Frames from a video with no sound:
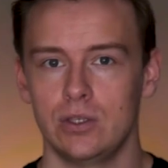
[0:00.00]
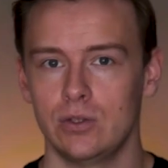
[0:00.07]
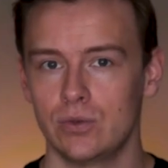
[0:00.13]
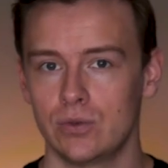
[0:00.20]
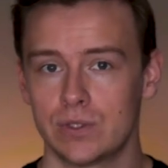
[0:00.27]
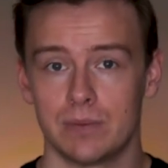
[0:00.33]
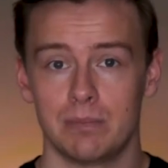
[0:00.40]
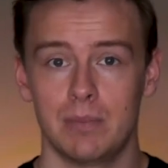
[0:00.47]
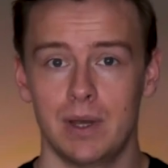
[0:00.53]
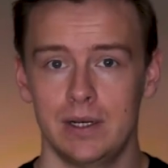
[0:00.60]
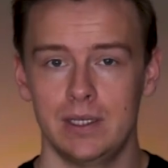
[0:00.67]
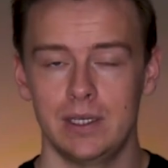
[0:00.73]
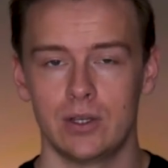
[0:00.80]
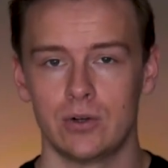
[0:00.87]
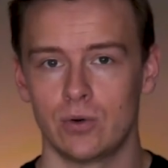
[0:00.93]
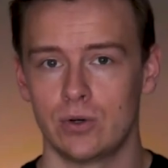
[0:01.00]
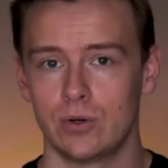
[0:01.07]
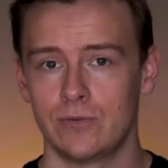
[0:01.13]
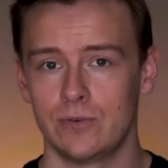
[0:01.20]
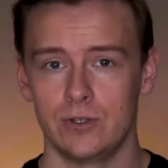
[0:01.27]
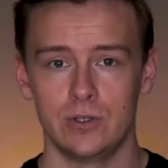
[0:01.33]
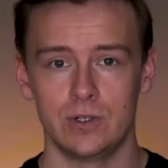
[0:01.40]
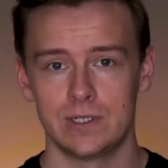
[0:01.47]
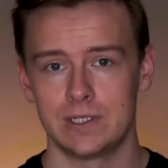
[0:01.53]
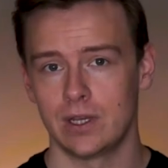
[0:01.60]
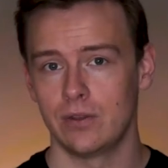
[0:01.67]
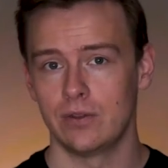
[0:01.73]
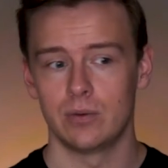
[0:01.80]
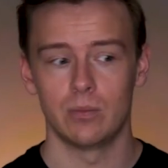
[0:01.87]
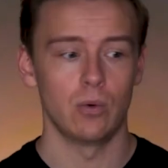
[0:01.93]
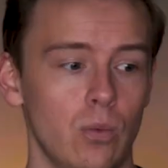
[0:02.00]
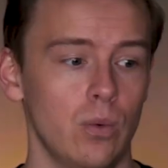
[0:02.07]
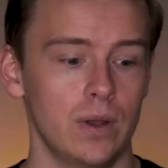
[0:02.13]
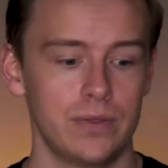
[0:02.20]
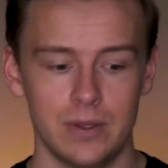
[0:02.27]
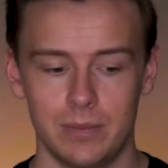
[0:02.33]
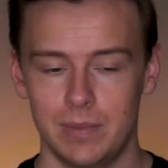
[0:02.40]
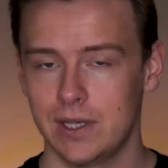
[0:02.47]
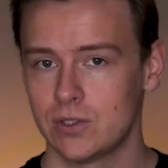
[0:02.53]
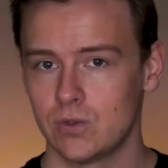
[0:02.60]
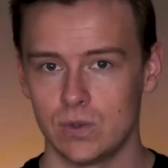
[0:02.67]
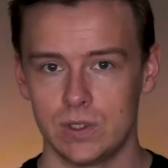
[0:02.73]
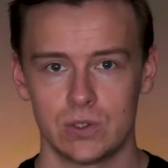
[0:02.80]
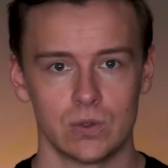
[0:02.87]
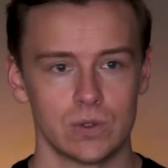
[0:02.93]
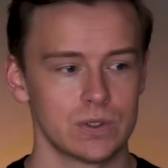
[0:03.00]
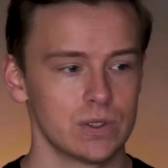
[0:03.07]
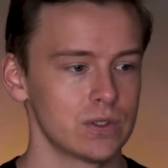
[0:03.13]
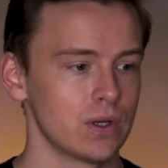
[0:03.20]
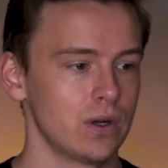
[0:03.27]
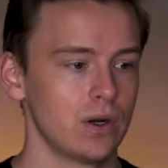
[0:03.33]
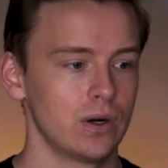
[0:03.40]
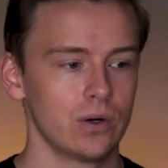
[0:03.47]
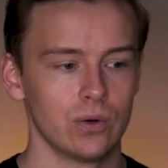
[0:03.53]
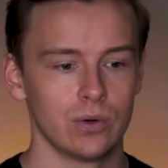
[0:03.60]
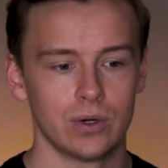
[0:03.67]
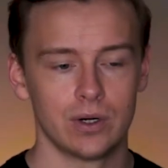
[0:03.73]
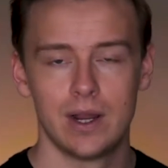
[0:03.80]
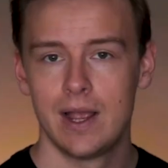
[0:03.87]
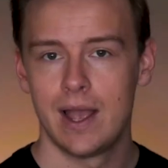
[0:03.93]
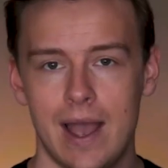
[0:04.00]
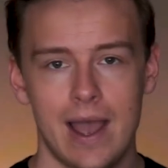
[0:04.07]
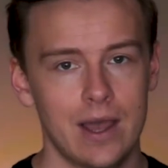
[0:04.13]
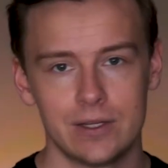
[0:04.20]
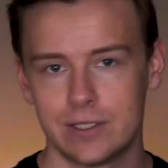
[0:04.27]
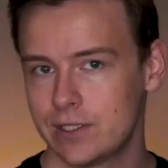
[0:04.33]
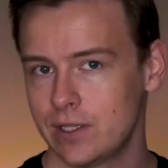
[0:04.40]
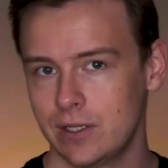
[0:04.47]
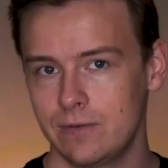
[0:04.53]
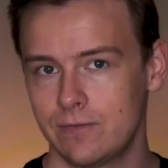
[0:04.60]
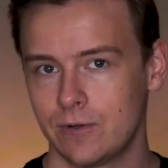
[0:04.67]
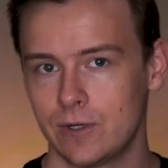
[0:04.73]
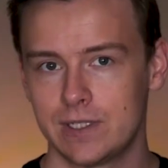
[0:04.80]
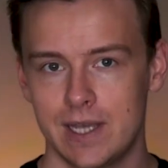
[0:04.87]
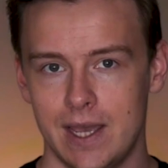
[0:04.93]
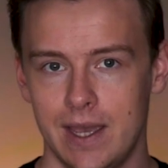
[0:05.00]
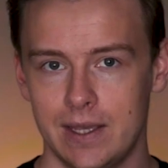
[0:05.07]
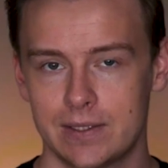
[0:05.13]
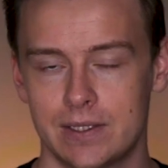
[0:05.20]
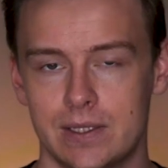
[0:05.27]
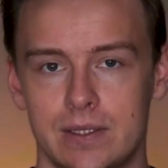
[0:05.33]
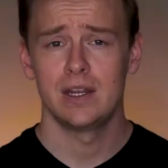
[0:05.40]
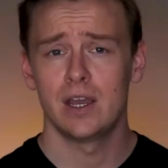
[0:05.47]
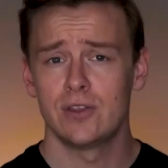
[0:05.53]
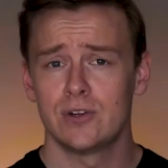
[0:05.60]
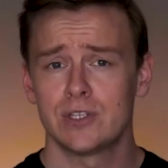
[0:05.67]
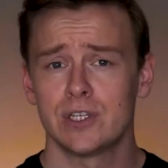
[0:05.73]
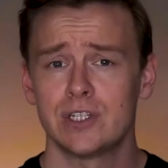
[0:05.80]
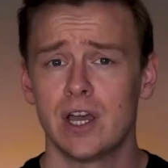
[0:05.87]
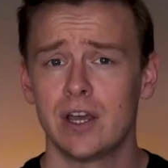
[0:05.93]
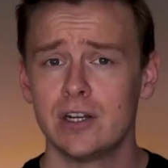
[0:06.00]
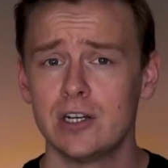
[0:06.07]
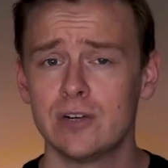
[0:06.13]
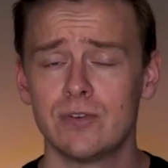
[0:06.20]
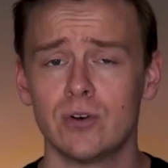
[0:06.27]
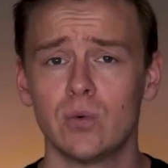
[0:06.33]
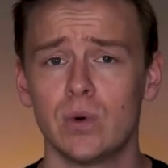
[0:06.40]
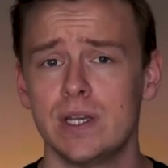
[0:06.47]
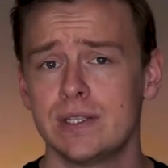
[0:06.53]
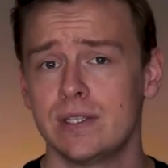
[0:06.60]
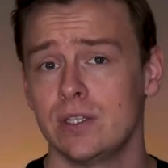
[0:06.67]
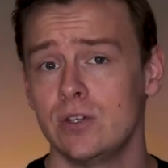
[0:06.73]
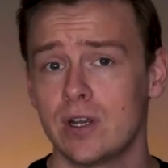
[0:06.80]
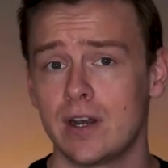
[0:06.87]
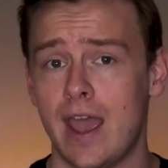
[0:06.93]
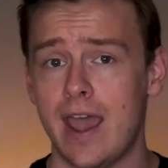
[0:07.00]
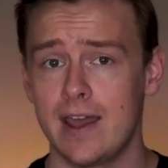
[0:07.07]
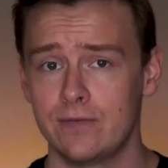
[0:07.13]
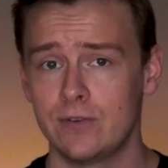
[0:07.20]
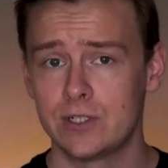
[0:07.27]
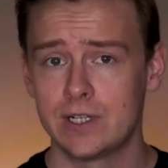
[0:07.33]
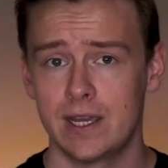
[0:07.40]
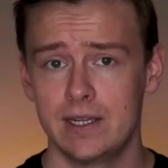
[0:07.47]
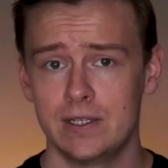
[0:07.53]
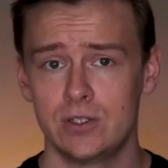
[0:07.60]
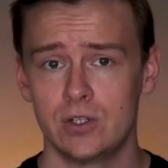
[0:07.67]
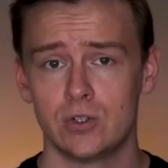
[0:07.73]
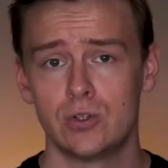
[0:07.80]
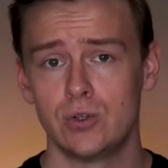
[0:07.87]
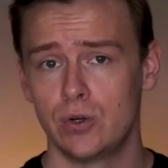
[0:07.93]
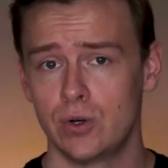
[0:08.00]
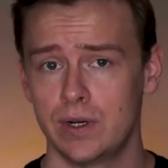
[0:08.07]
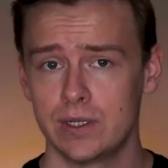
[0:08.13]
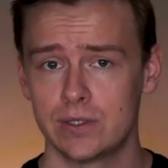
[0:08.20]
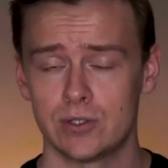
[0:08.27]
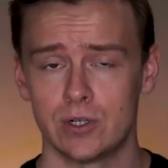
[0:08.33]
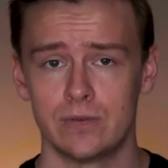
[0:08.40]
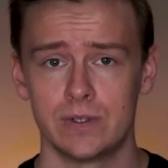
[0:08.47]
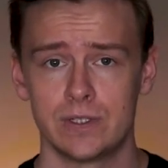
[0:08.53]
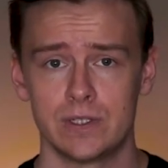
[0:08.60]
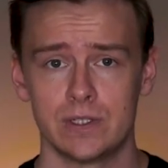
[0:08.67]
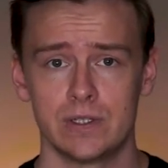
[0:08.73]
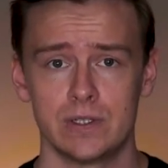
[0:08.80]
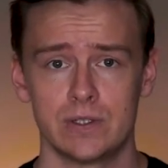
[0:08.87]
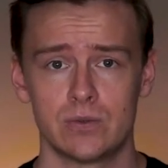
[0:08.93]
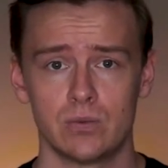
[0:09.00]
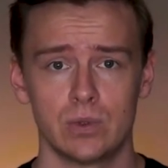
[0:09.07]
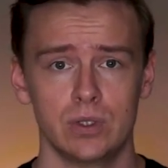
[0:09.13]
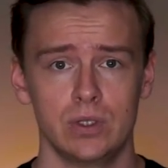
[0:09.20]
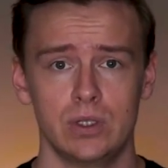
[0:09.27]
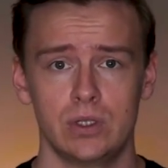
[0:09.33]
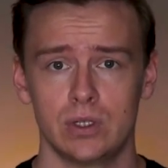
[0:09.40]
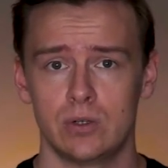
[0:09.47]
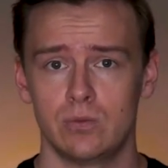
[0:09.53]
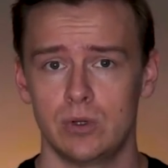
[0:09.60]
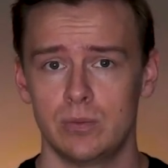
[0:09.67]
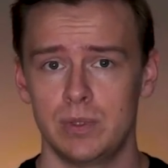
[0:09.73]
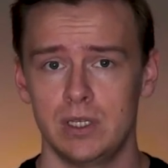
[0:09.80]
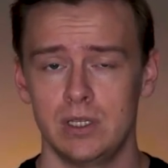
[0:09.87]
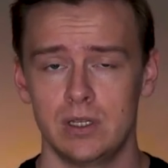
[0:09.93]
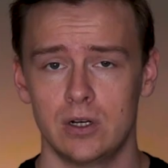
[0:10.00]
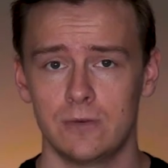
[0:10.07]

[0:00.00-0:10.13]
you some money in order for you to tell them what the best resources are or how to study for a test. Now, there's a ton of different ways that you can advertise your tutoring services. Really good would be, you